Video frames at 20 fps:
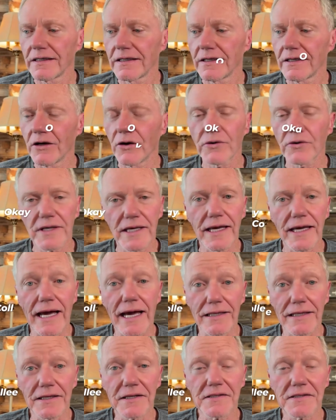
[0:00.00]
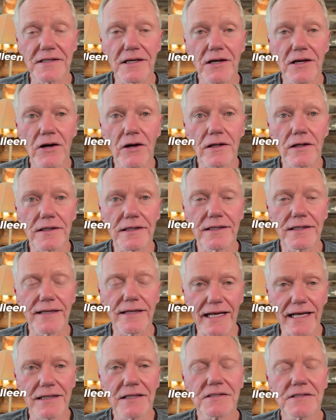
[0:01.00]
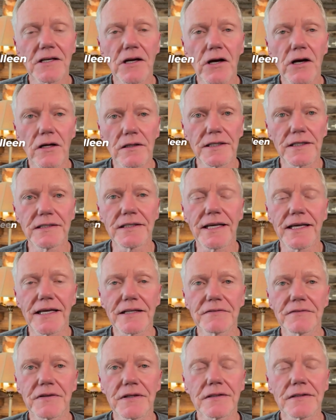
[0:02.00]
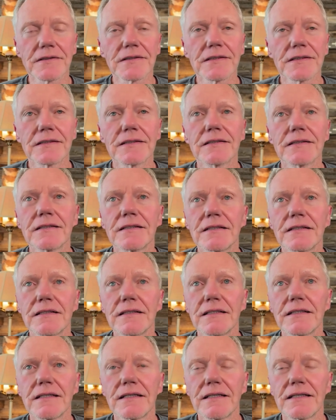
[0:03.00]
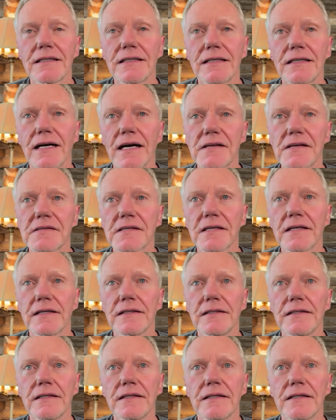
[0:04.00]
okay, Alex and Colleen, Alex and Colleen Canfield. I said,